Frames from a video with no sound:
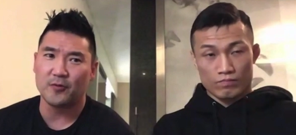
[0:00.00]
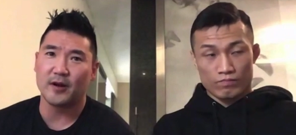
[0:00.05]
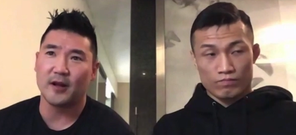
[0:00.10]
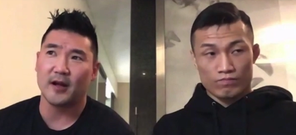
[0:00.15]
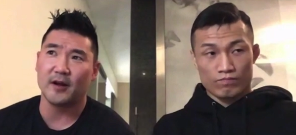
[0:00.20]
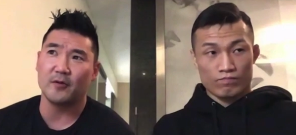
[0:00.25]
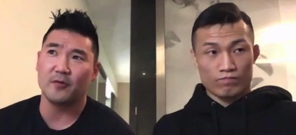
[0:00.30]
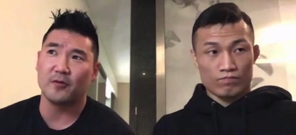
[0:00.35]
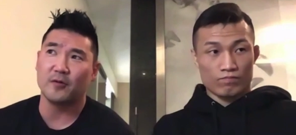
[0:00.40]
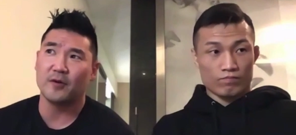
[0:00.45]
Speaker 1: When
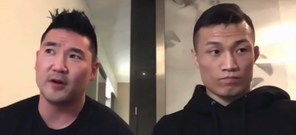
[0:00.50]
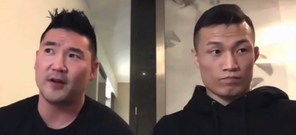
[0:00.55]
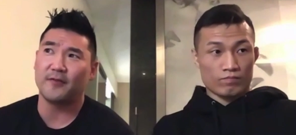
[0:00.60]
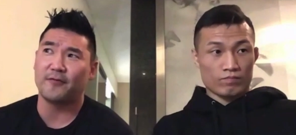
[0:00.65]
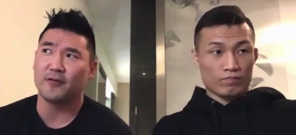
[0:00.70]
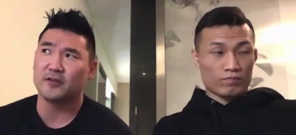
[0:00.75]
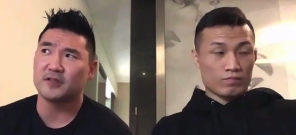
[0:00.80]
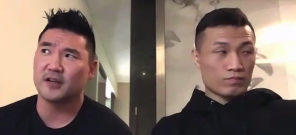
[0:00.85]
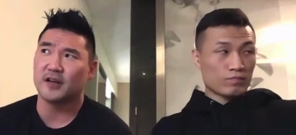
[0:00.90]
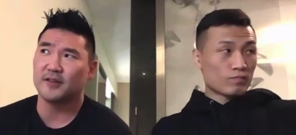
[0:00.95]
I when I
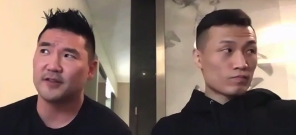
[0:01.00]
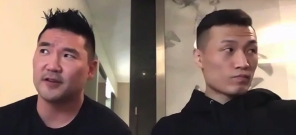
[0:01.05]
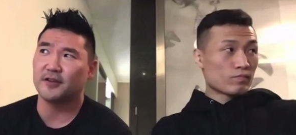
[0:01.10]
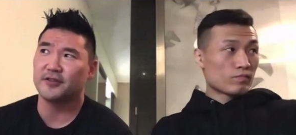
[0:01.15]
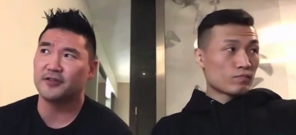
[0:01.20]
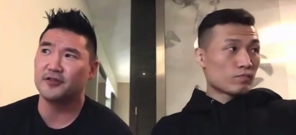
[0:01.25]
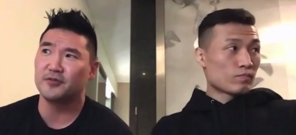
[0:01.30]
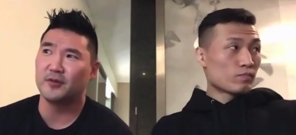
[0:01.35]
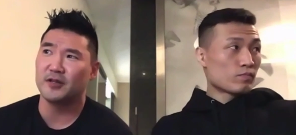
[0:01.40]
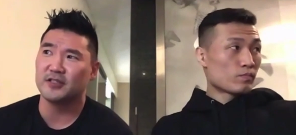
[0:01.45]
first got there
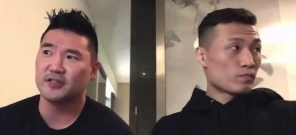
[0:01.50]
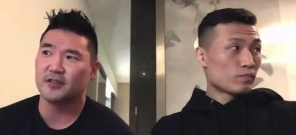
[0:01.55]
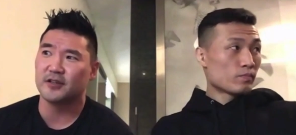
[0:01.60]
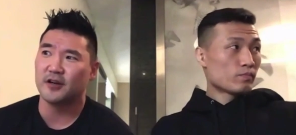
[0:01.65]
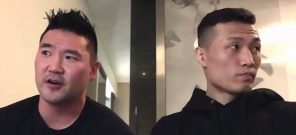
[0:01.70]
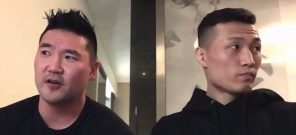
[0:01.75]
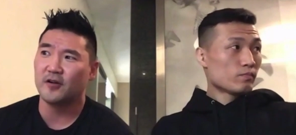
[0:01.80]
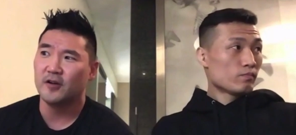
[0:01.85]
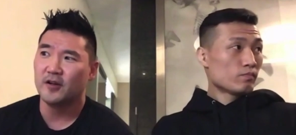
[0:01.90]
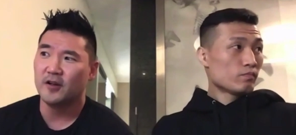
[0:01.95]
two months
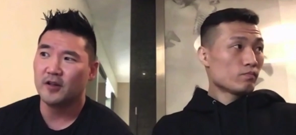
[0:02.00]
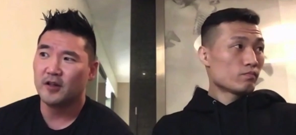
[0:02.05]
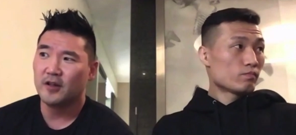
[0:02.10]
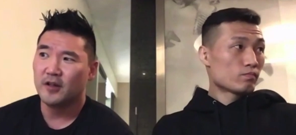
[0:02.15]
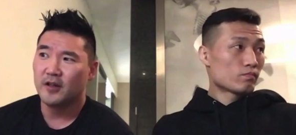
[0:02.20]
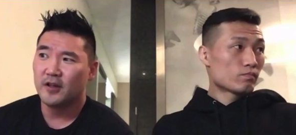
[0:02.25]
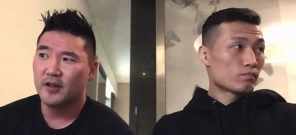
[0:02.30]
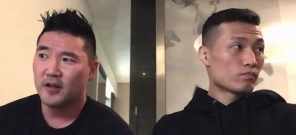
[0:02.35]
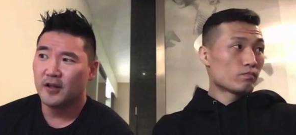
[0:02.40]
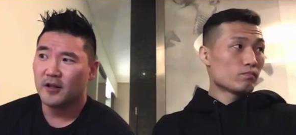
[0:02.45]
ago,
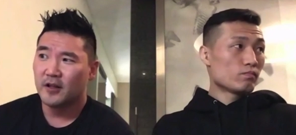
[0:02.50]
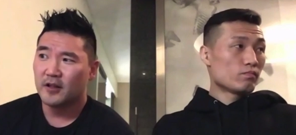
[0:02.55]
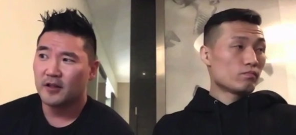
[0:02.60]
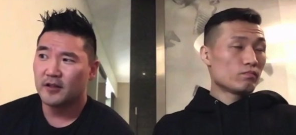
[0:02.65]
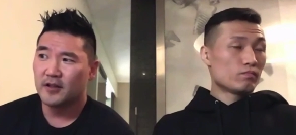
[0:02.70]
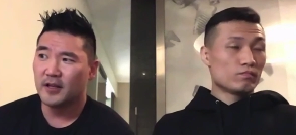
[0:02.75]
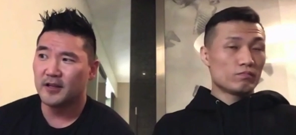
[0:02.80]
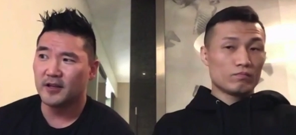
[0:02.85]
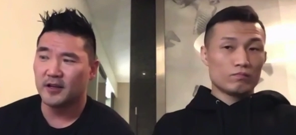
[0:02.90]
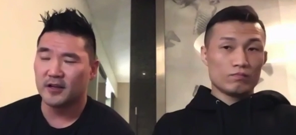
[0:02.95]

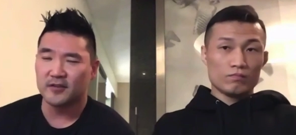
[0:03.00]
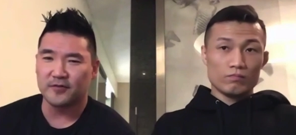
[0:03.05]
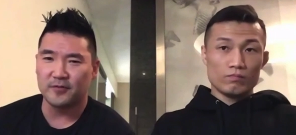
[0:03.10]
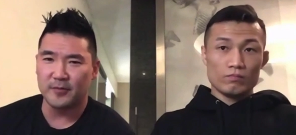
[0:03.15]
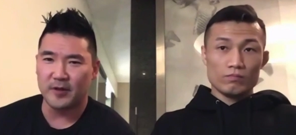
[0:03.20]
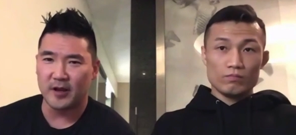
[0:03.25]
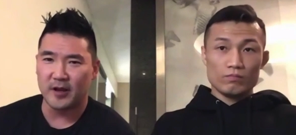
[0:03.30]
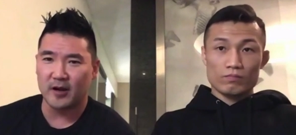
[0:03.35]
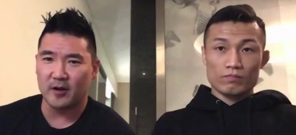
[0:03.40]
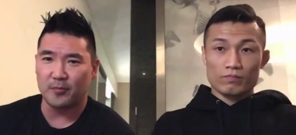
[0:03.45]
they took us
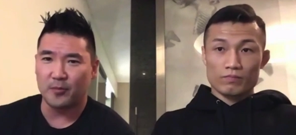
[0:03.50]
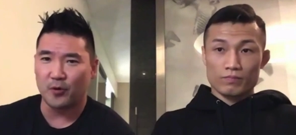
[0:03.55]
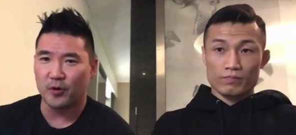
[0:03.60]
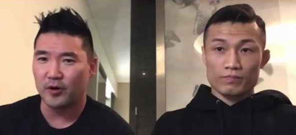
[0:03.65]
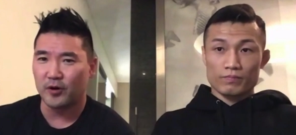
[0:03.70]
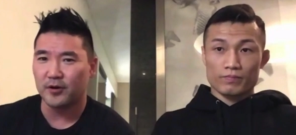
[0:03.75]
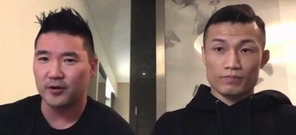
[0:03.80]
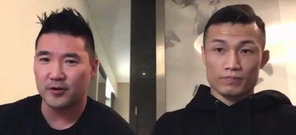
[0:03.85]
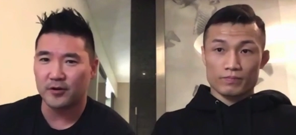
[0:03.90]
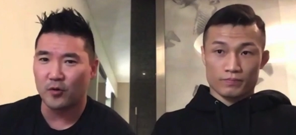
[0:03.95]
from the
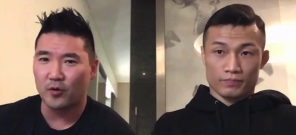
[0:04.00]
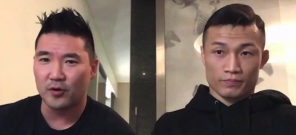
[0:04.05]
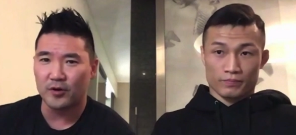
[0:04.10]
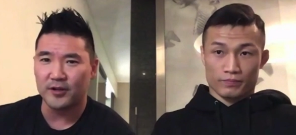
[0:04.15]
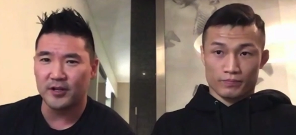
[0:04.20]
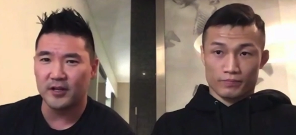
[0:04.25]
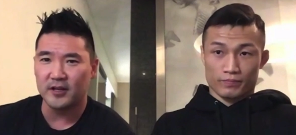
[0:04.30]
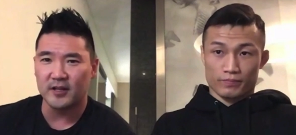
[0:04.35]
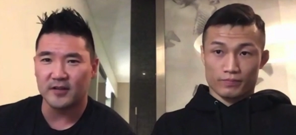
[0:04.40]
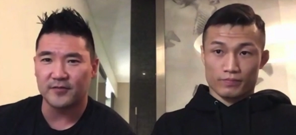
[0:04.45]
airport,
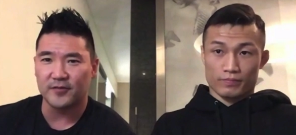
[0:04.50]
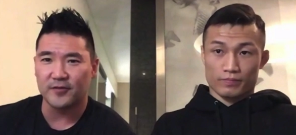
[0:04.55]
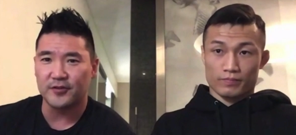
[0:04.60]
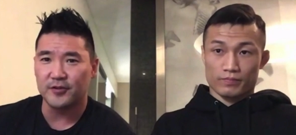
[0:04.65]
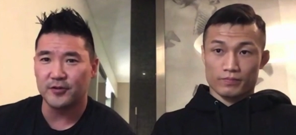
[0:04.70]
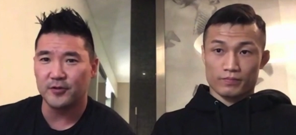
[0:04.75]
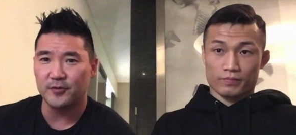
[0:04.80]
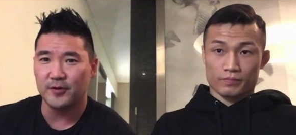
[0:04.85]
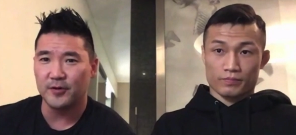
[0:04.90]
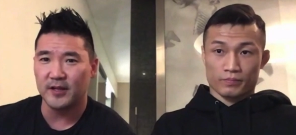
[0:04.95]
quarantined us for
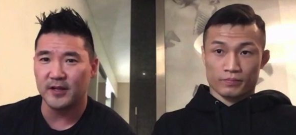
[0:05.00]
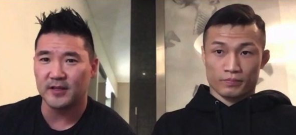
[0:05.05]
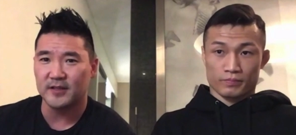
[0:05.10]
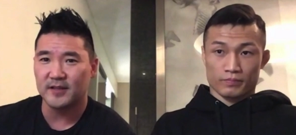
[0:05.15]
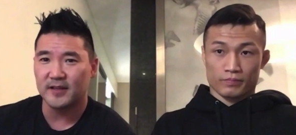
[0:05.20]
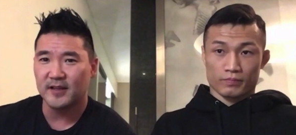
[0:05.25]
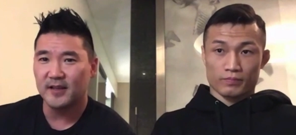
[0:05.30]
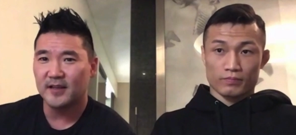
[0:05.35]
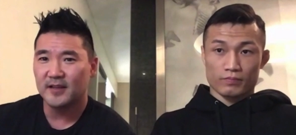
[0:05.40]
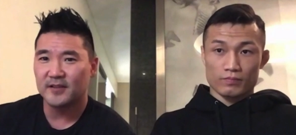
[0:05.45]
two
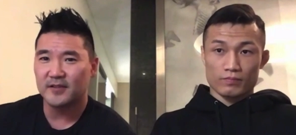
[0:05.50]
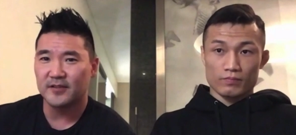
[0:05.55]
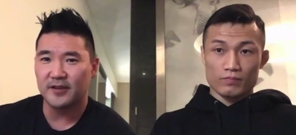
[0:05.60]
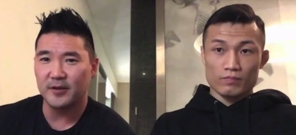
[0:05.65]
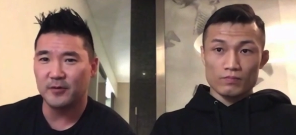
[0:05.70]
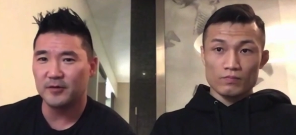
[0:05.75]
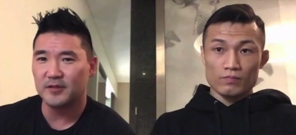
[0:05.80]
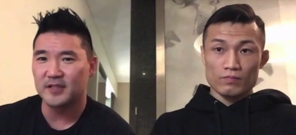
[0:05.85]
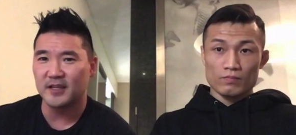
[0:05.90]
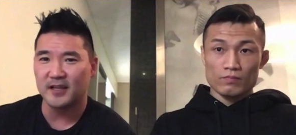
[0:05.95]
weeks. So
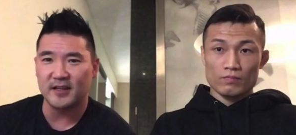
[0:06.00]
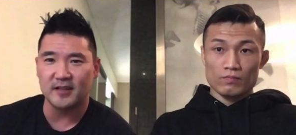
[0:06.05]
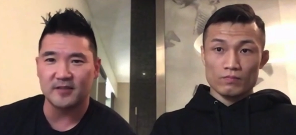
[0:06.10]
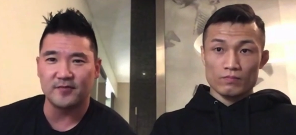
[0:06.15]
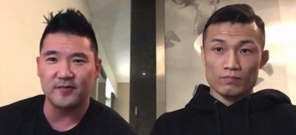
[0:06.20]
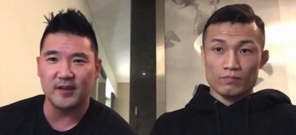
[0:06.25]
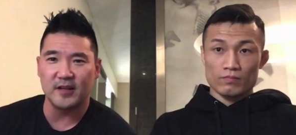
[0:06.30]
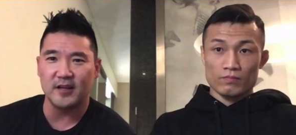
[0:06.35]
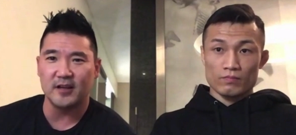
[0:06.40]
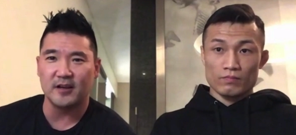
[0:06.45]
he would send
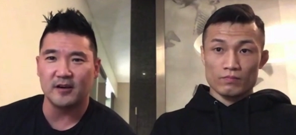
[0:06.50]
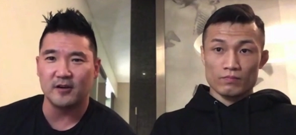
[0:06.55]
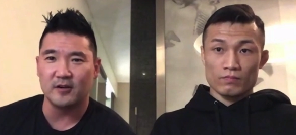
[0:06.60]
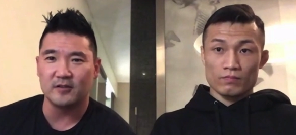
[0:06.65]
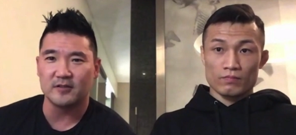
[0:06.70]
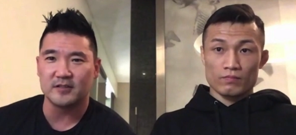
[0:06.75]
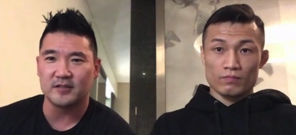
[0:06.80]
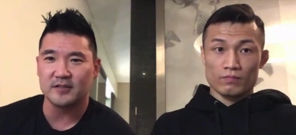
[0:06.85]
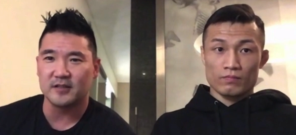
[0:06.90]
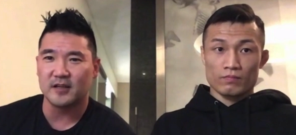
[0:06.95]
us
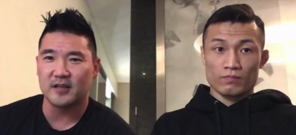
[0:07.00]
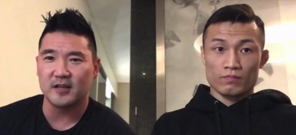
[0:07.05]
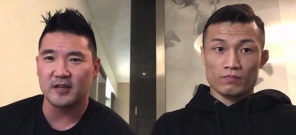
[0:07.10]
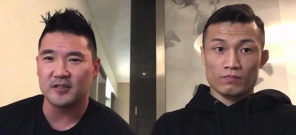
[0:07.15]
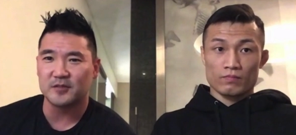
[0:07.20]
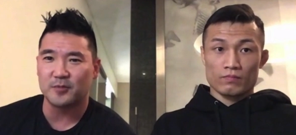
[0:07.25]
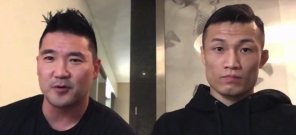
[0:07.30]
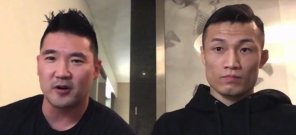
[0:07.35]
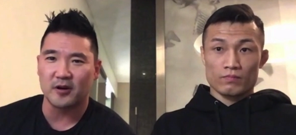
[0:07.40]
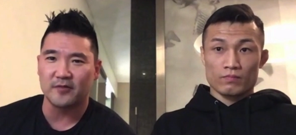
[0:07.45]
videos,
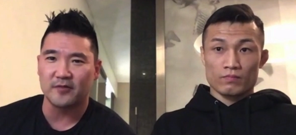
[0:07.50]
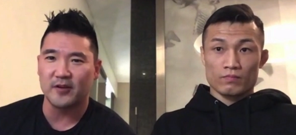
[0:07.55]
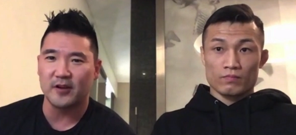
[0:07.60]
uh, sparring